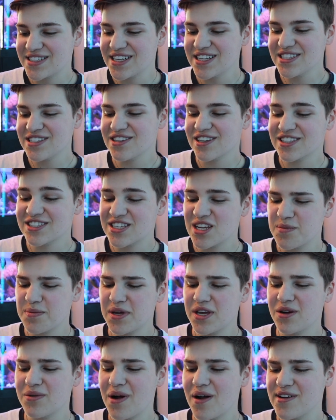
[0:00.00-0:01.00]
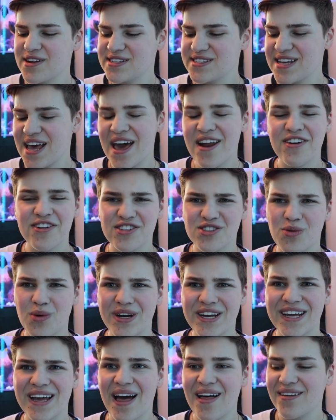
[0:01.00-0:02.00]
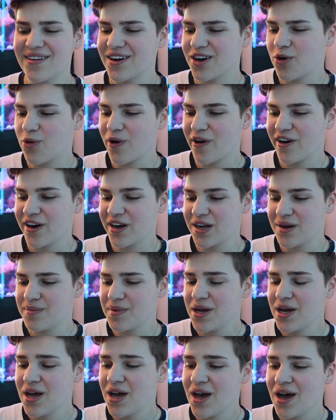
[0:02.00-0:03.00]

This looks to be around a 10 or 20 gallon aquarium.